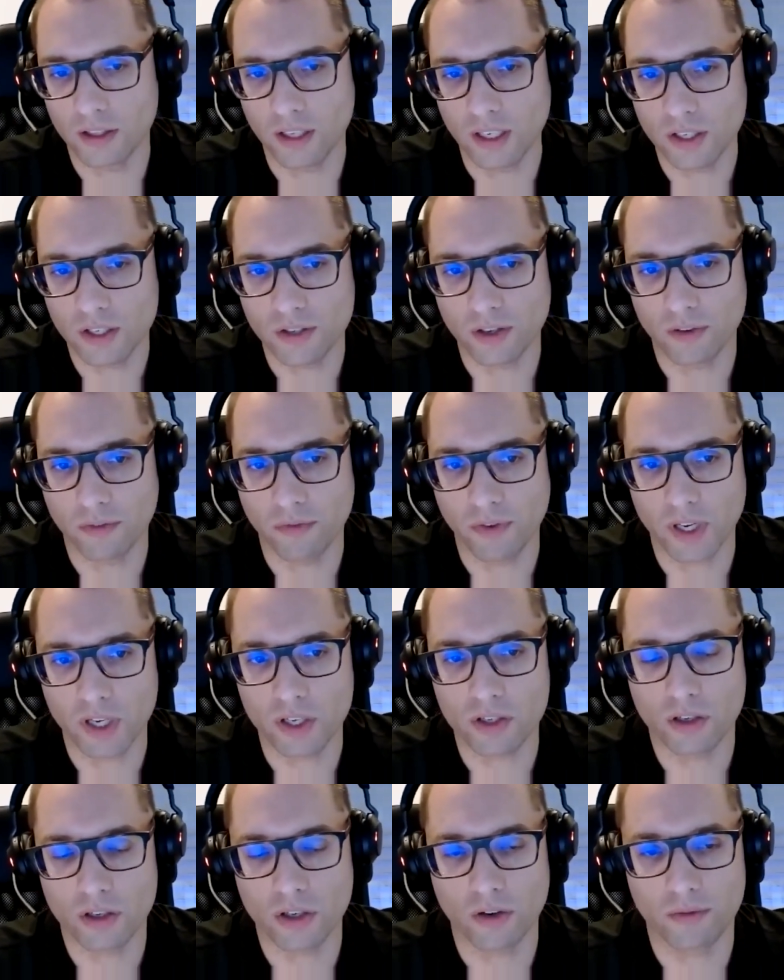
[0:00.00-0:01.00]
This
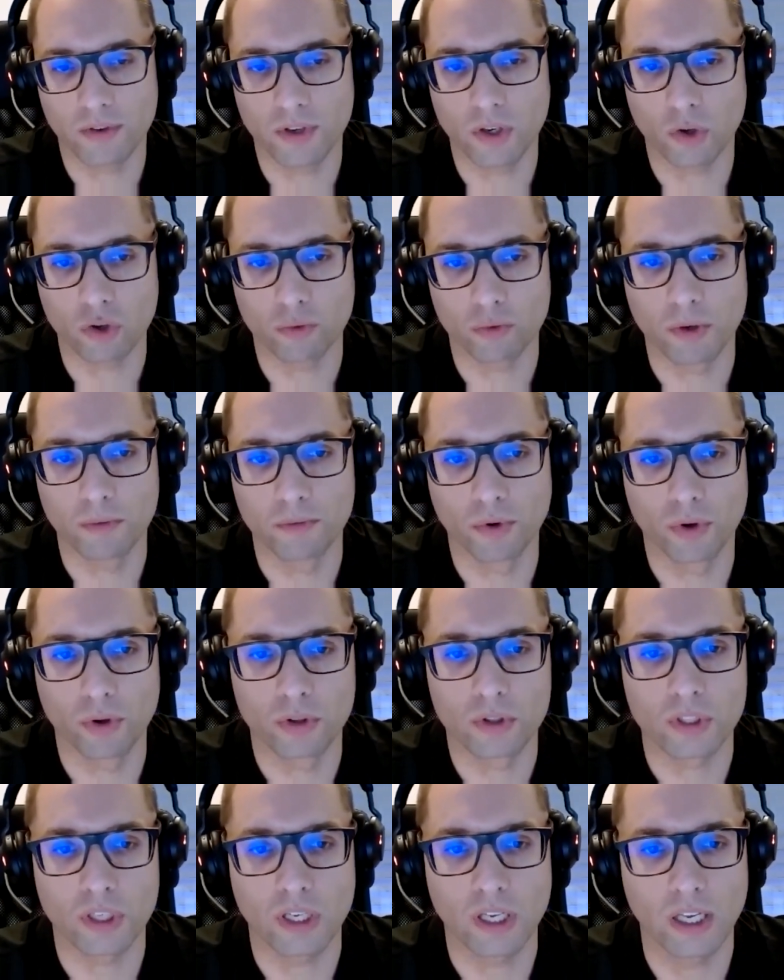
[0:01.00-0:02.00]
fixture, the VDO atomic
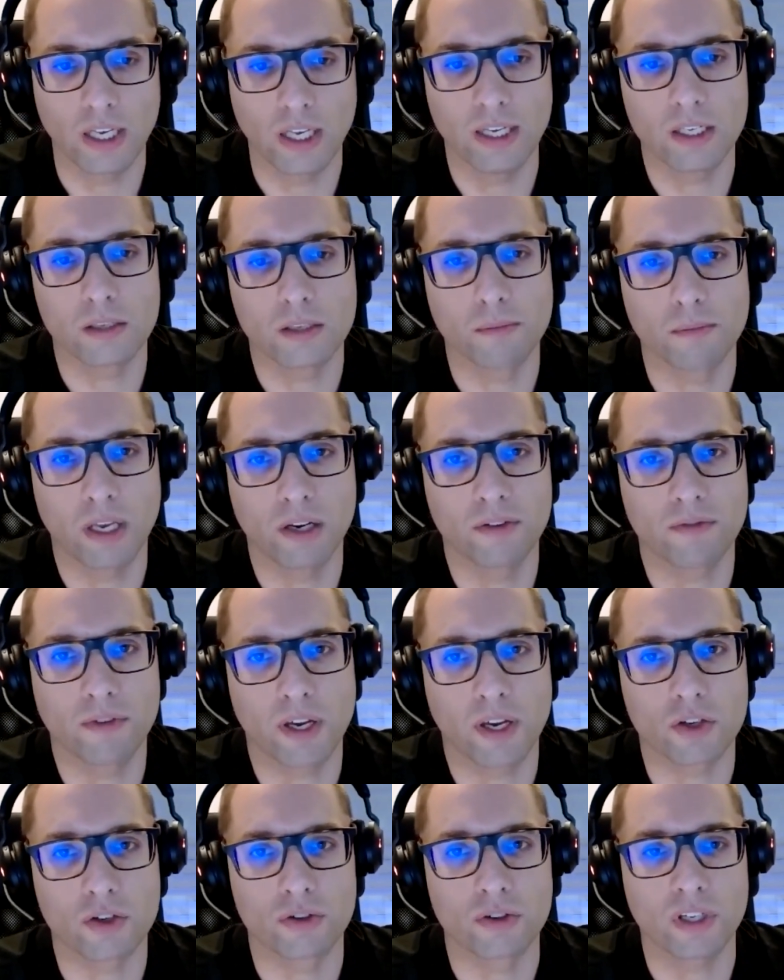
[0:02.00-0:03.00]
bolt, is
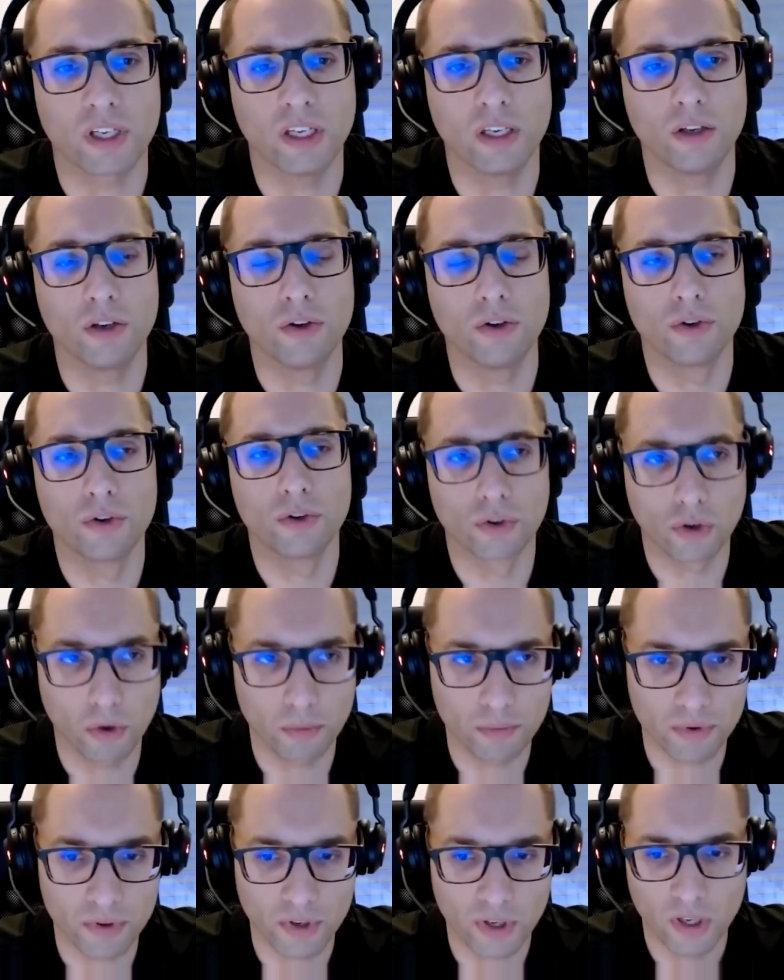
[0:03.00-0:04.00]
manufactured in
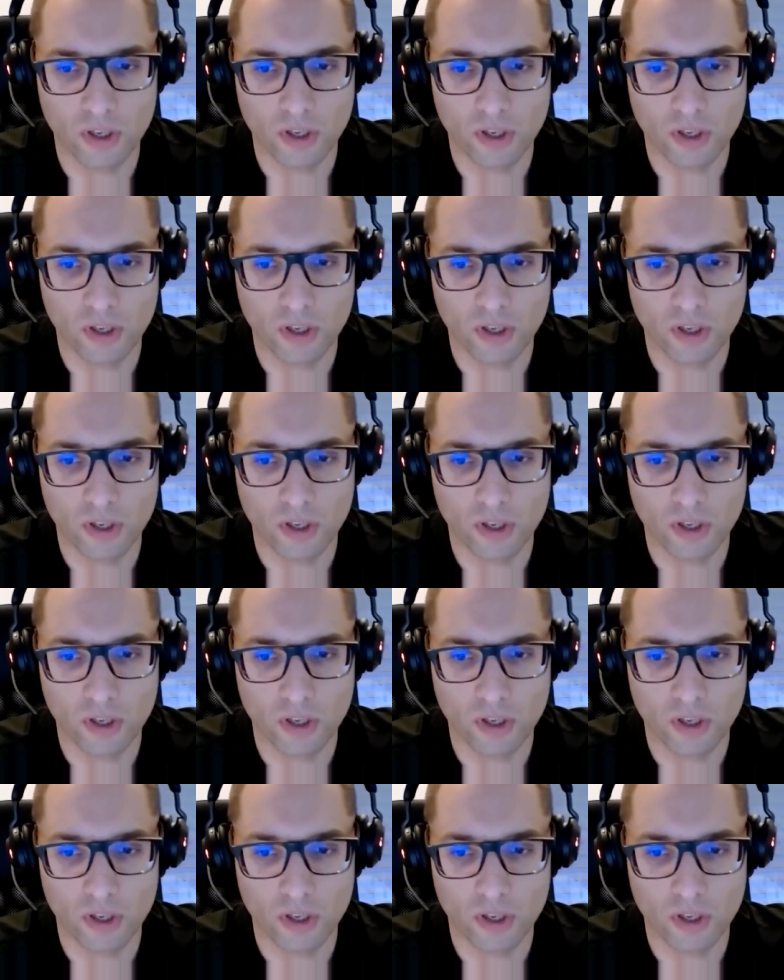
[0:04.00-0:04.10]
Europe.